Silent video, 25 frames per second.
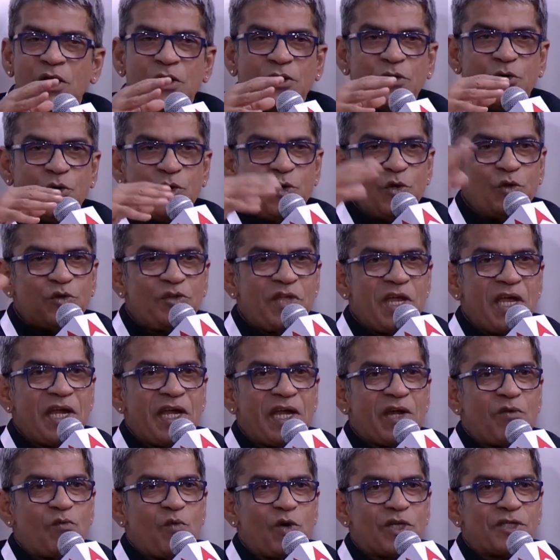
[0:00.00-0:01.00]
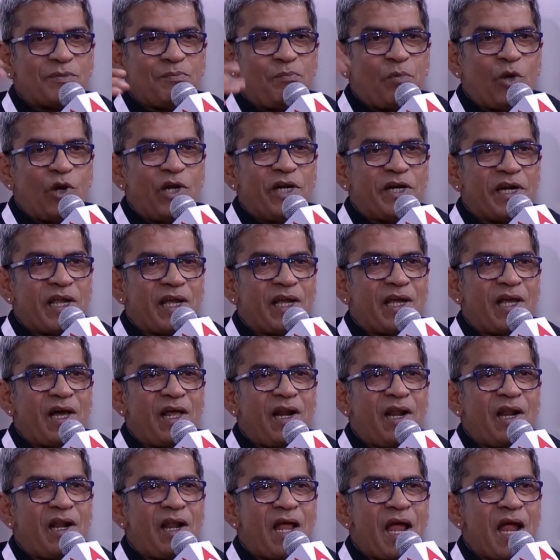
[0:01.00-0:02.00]
Do you think it was
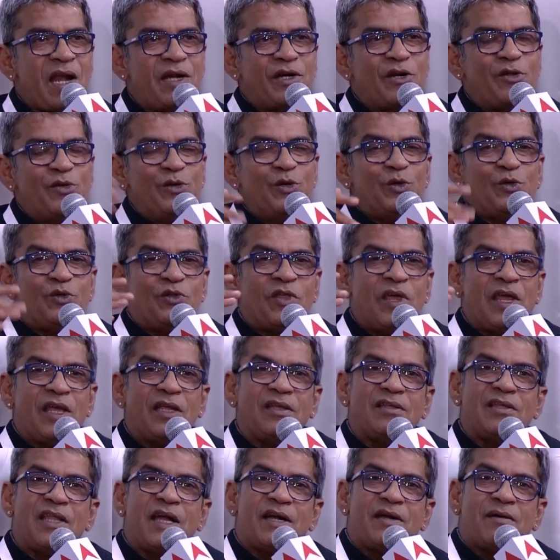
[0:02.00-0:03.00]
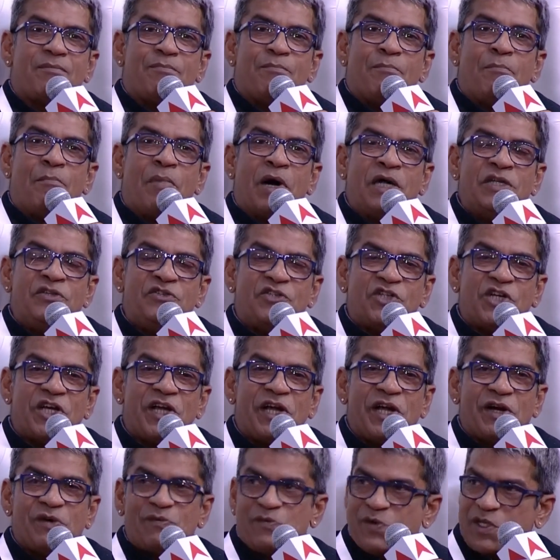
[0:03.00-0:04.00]
political, and do you think that bunching
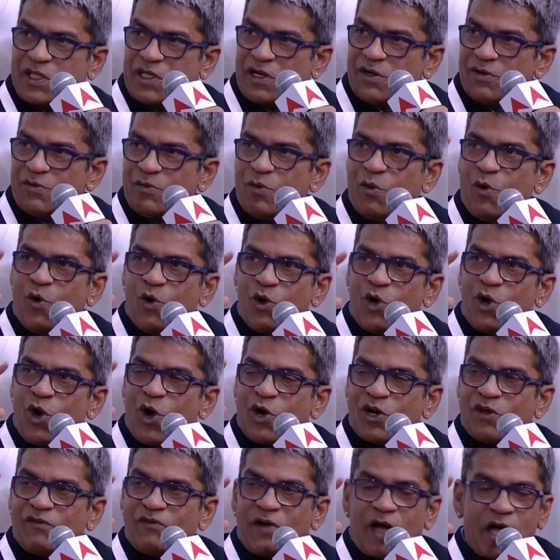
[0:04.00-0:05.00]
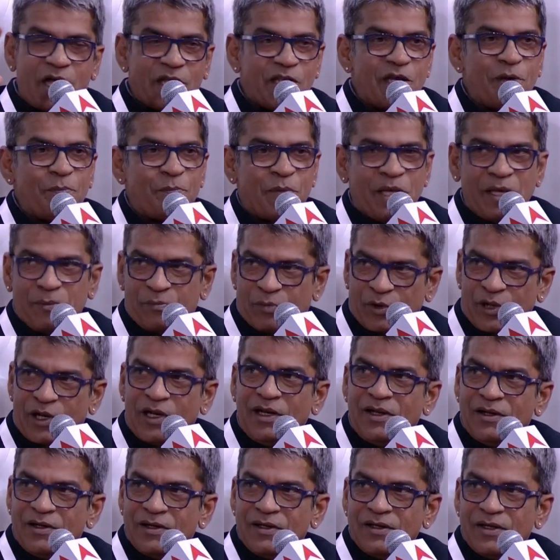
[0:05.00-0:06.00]
it with a whole lot of other people
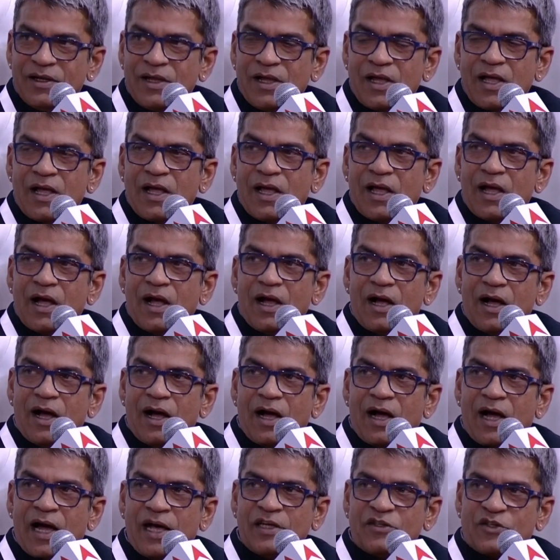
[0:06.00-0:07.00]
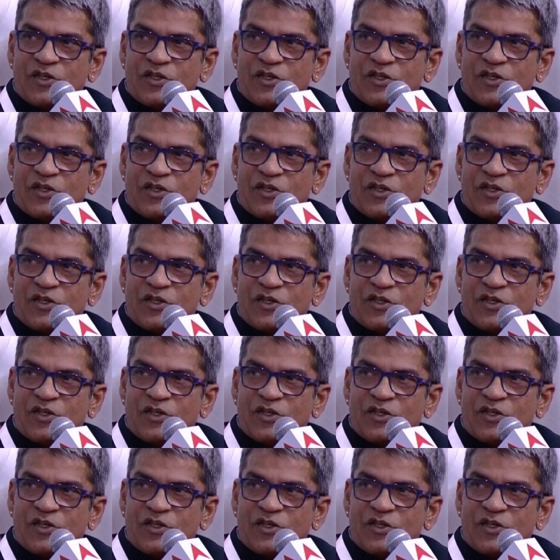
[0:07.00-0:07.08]
has